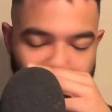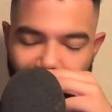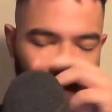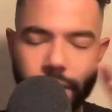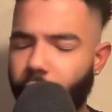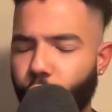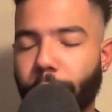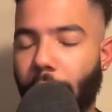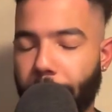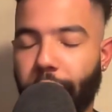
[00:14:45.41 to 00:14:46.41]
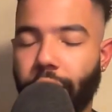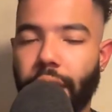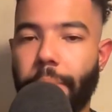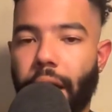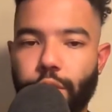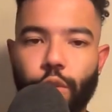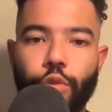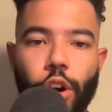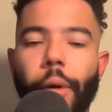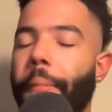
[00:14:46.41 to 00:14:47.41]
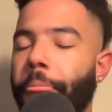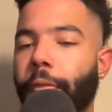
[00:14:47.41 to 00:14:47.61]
And just kind of remind me of the D-backs overall.